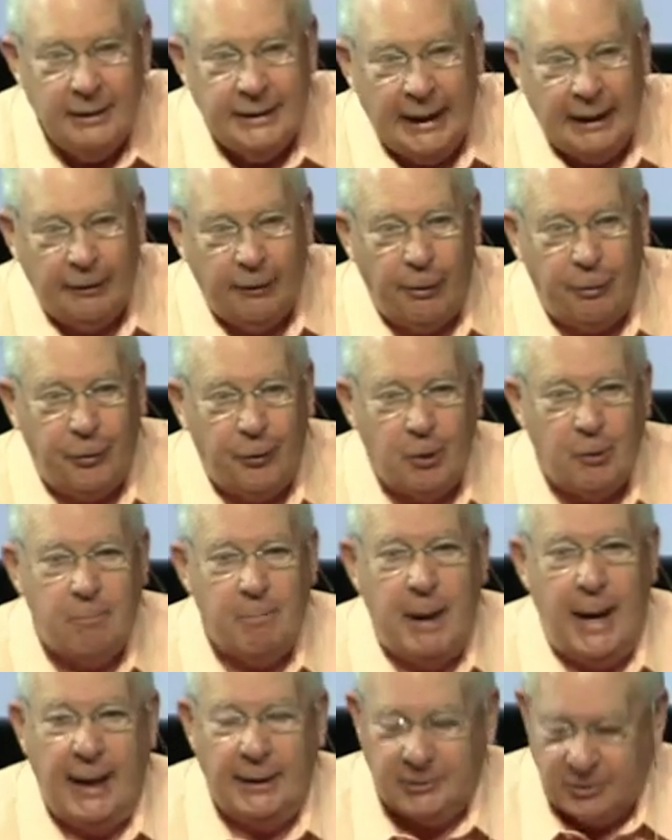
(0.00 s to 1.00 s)
Now, the
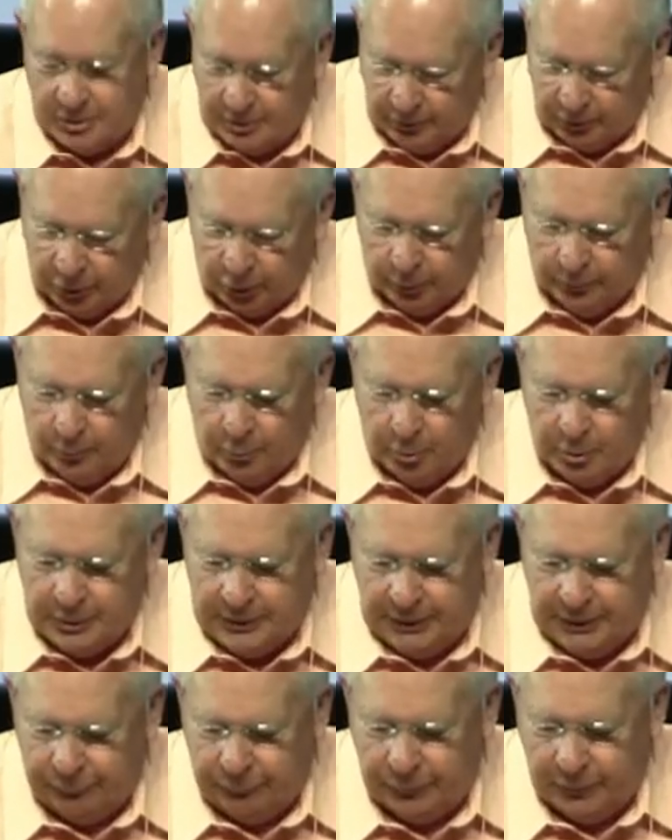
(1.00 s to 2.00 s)
third match, a little more
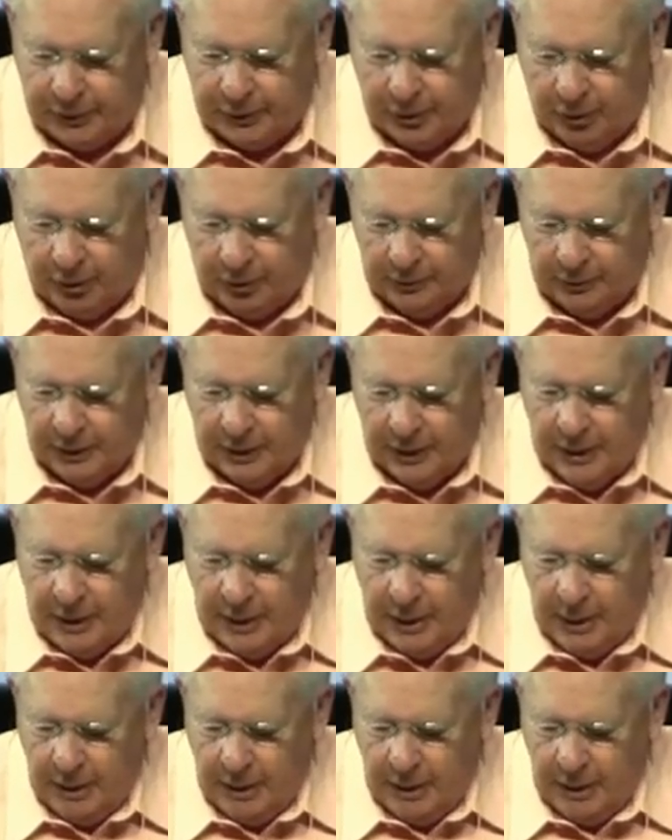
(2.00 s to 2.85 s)
difficult,